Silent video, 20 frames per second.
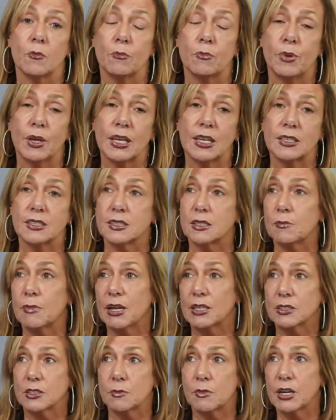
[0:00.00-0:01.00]
biggest
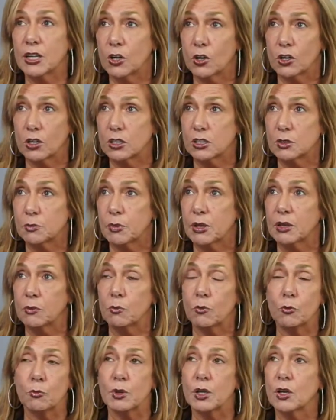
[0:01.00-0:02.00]
amounts of money you're going to
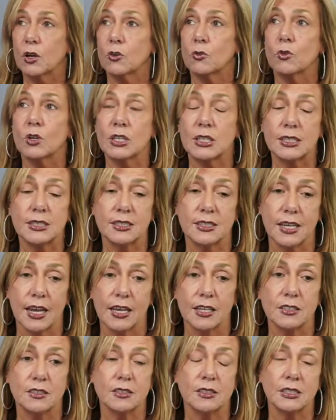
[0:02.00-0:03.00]
spend will be on real
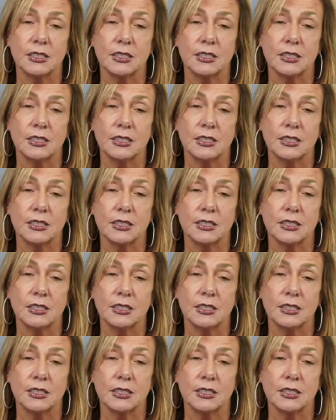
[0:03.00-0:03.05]
estate.